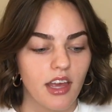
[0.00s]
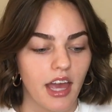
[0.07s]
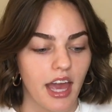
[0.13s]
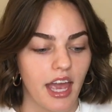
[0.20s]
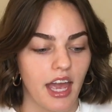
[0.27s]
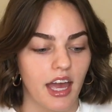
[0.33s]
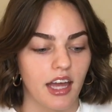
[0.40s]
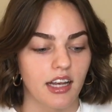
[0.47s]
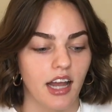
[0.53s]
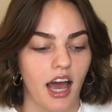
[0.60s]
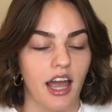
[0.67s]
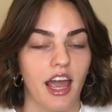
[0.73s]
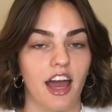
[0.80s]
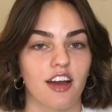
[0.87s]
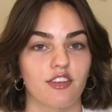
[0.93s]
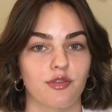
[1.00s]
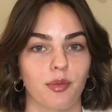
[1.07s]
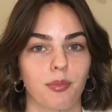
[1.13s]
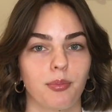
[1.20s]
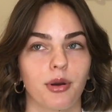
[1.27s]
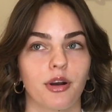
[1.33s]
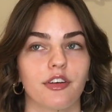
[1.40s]
and I have
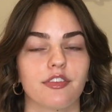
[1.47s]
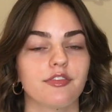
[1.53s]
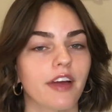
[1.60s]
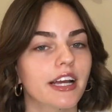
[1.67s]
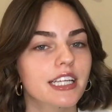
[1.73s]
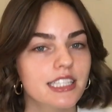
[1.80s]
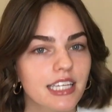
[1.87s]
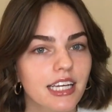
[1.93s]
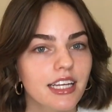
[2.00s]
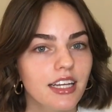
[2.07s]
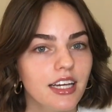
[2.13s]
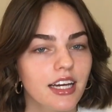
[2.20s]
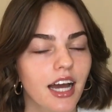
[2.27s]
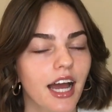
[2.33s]
perfected,